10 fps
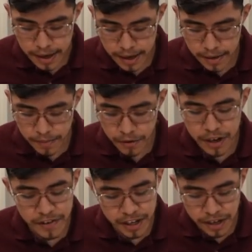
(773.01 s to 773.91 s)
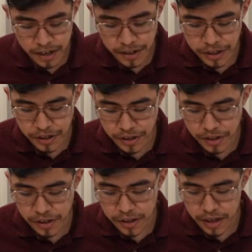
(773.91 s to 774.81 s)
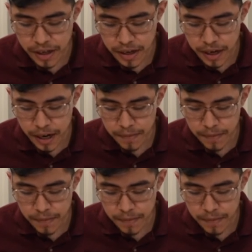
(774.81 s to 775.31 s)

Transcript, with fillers: um, or even hunters uh,